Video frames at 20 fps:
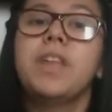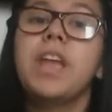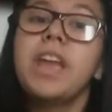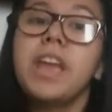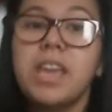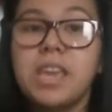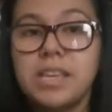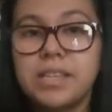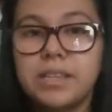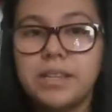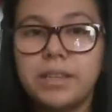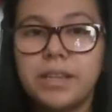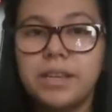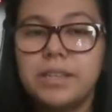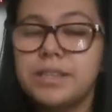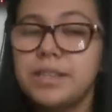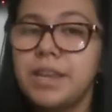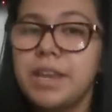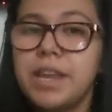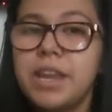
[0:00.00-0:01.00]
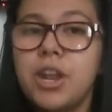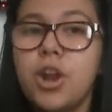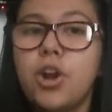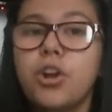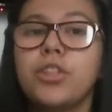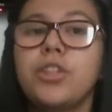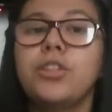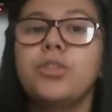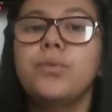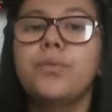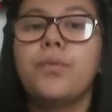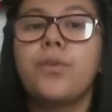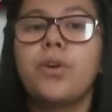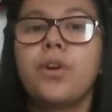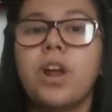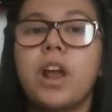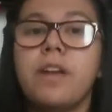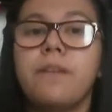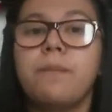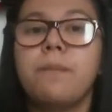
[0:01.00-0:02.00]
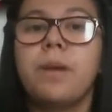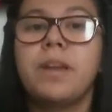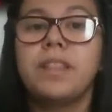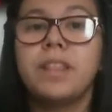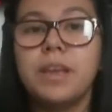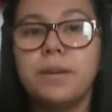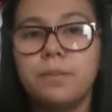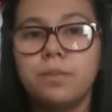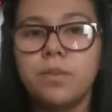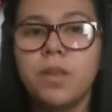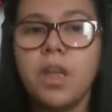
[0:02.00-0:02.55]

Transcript: ICETEX in order to forgive my debt.